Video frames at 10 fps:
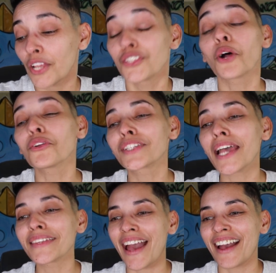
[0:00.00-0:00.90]
Don't
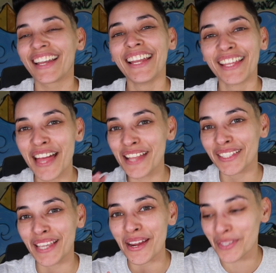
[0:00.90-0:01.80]
say that. That
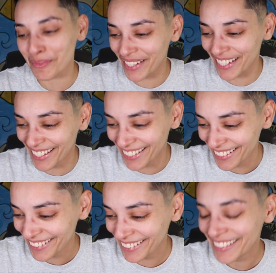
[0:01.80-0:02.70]
scares
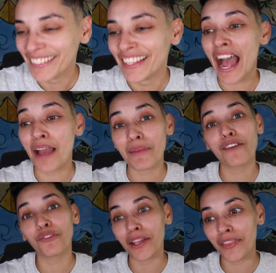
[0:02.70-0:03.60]
me. I'm
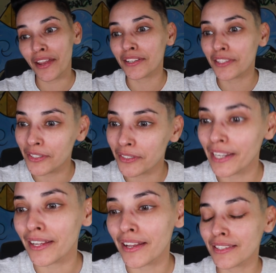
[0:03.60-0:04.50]
halfway there too,
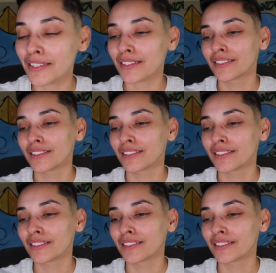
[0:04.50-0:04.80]
I guess.